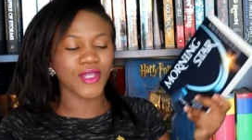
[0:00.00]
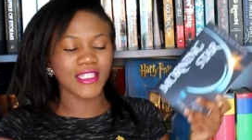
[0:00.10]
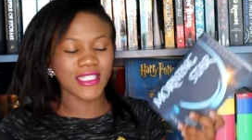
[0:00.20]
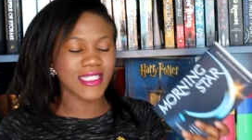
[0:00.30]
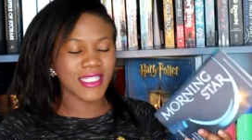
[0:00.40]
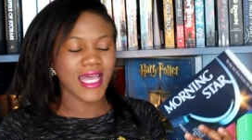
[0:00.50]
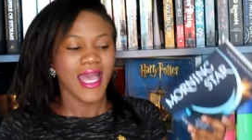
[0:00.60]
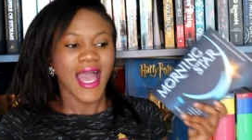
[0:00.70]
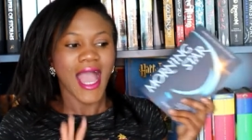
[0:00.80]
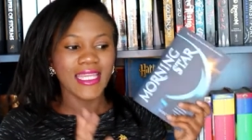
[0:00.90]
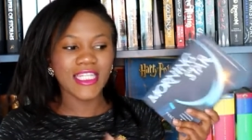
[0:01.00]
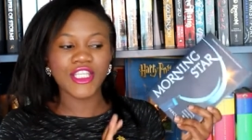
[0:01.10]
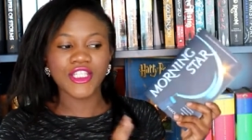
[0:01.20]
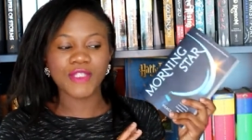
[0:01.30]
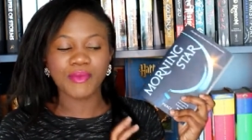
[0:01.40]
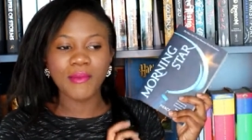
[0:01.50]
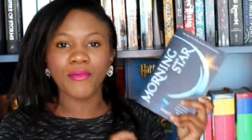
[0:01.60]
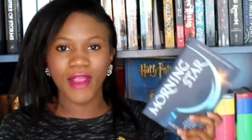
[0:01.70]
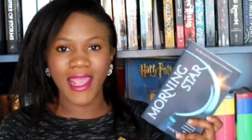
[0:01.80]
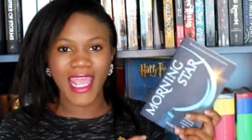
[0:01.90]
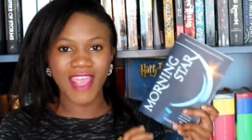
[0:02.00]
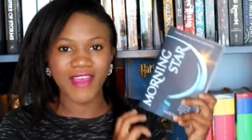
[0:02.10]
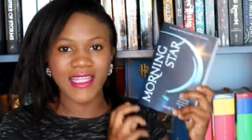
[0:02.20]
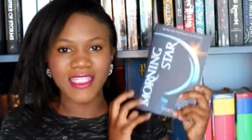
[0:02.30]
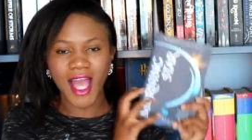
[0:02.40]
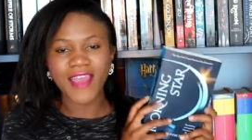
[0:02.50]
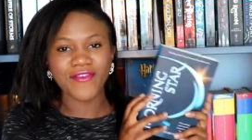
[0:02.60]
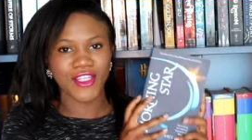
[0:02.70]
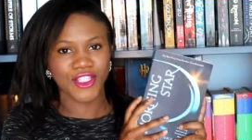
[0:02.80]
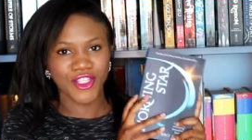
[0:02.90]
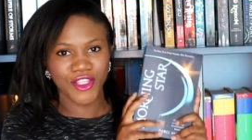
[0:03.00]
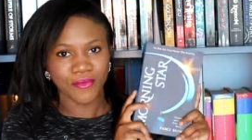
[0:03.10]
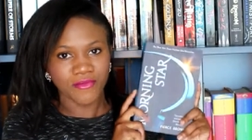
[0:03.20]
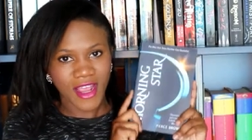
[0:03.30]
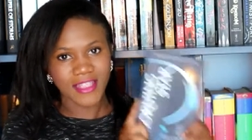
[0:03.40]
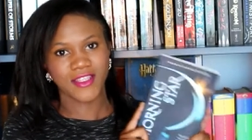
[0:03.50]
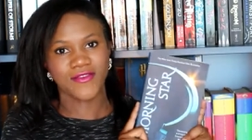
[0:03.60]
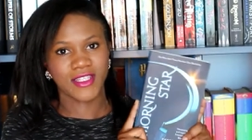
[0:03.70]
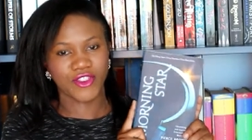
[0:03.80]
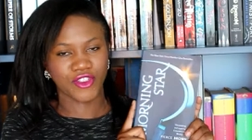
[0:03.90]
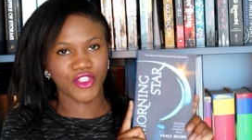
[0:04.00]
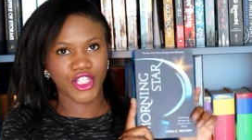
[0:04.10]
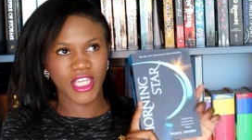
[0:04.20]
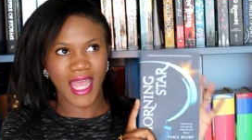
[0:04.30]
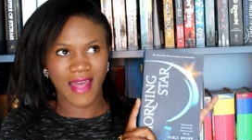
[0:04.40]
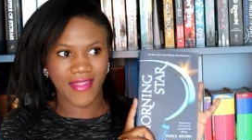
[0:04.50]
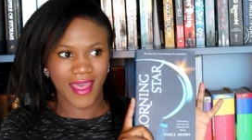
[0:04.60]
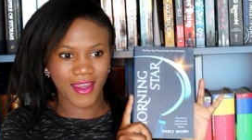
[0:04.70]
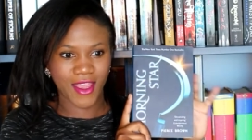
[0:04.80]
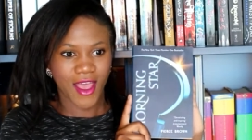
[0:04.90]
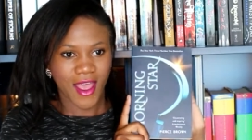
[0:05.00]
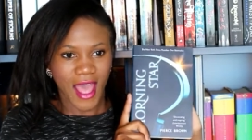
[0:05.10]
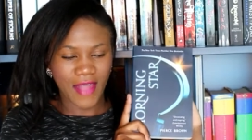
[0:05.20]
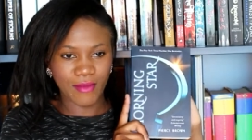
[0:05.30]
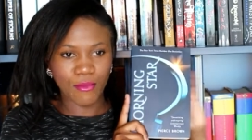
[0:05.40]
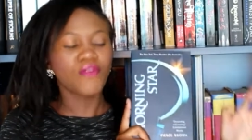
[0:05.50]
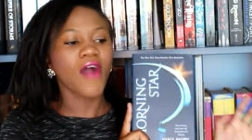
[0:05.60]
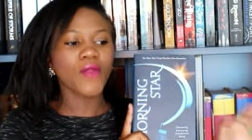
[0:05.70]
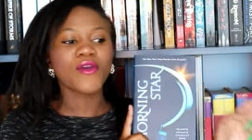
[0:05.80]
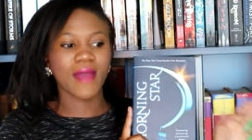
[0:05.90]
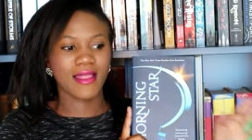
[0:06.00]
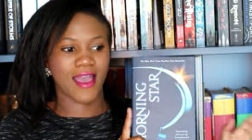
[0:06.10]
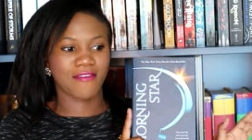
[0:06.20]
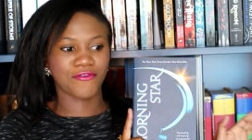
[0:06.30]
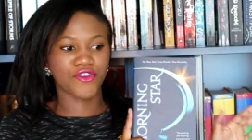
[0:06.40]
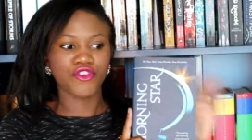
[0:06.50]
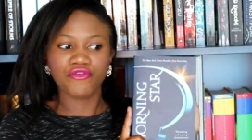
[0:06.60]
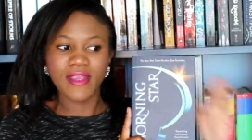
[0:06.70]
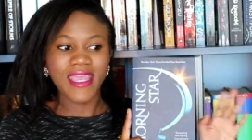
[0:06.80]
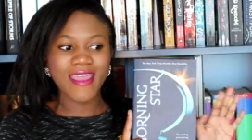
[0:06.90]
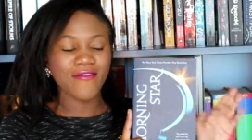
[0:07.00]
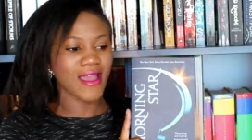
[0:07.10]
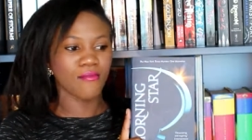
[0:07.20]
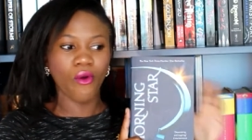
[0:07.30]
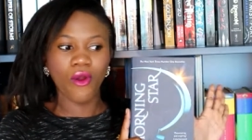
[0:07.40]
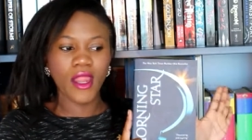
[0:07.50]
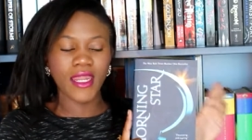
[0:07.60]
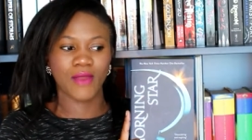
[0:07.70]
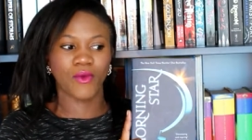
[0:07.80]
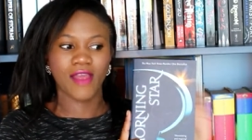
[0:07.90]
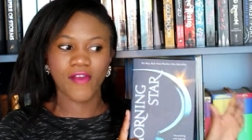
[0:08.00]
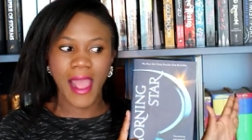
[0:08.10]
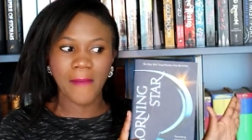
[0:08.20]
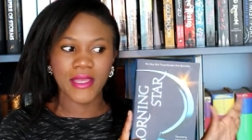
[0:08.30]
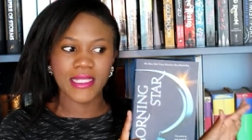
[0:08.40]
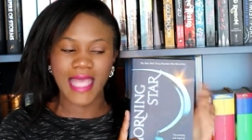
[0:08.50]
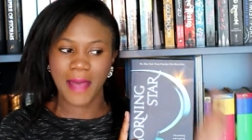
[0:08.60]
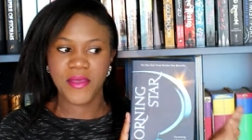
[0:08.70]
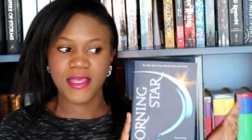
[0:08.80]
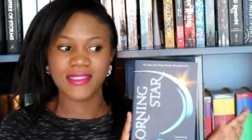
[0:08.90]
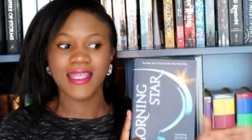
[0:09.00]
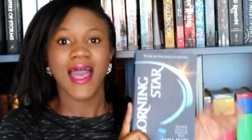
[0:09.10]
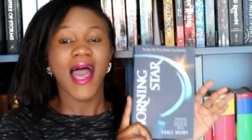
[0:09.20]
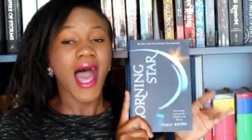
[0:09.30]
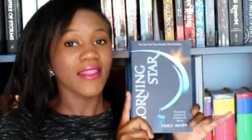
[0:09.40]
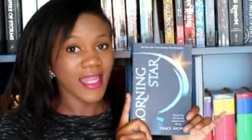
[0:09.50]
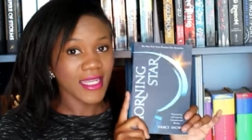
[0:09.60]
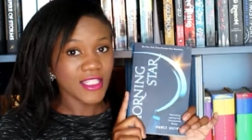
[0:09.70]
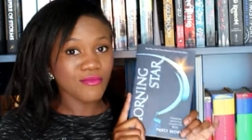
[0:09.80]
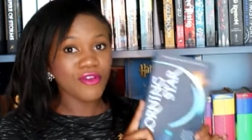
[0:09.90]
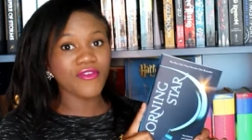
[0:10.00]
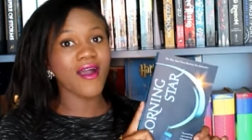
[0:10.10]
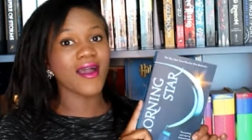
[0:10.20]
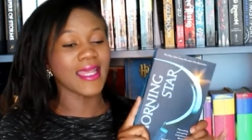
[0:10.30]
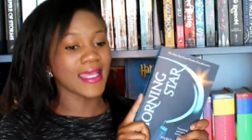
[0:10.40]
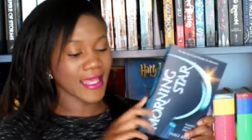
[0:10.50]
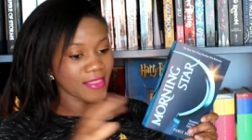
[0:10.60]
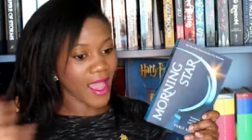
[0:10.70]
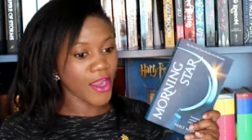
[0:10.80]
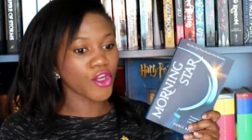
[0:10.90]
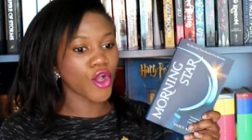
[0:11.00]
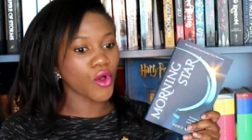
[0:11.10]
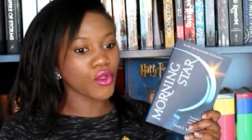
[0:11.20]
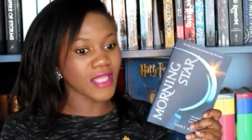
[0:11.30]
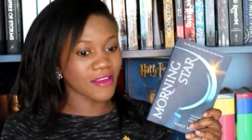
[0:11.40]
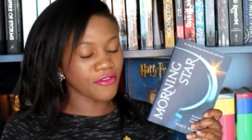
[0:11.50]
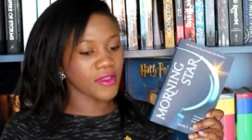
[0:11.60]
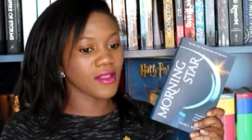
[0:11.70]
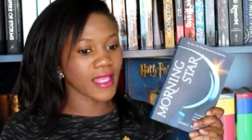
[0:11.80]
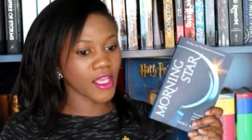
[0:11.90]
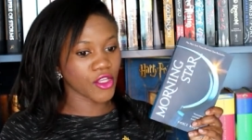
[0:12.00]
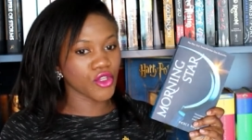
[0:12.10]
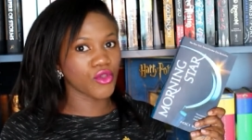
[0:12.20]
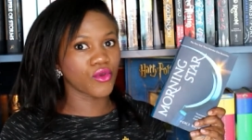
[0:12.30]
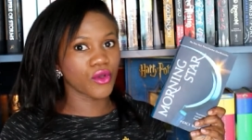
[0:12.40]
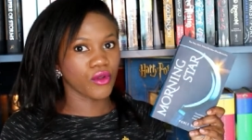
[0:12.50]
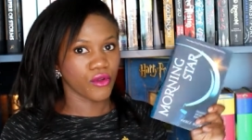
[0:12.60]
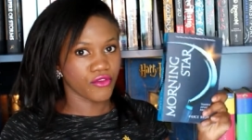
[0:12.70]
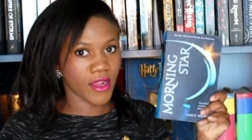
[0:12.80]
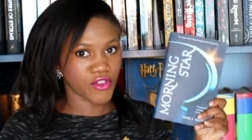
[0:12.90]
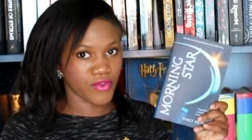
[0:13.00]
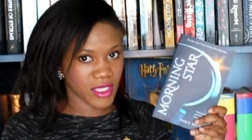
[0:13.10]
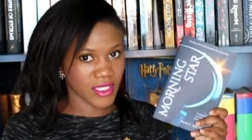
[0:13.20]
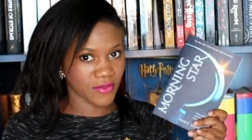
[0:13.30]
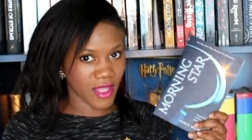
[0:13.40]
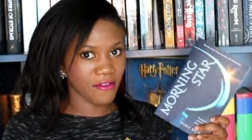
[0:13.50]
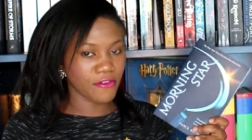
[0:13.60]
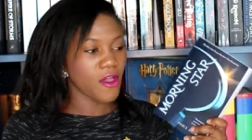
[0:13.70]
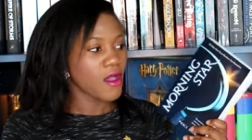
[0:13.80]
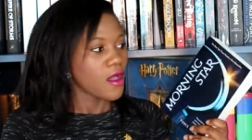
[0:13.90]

So I just need to, I need to just be brave and dive into the rest of this trilogy and then, and then move on with my life. Just grieve and mourn and whatever happens, happens. And then I need to move on and get the Iron Gold and feel like a new, fresh release of life.